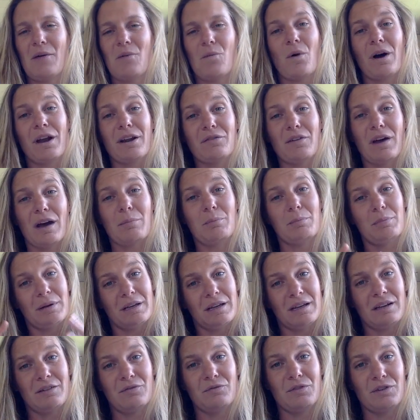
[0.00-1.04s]
one of our
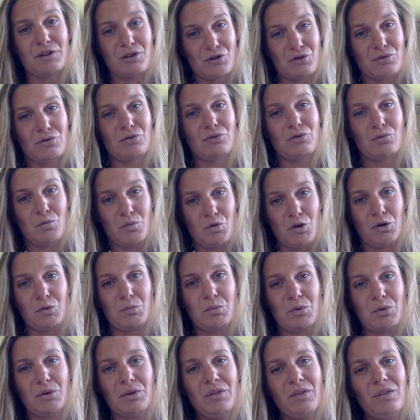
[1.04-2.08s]
big visual
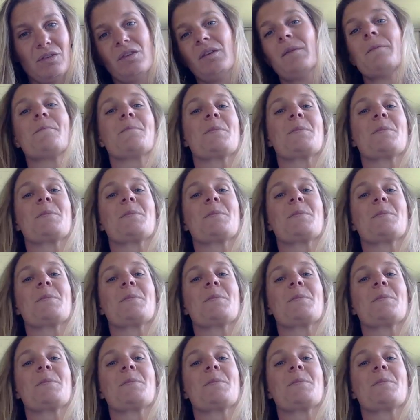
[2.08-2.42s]
workboards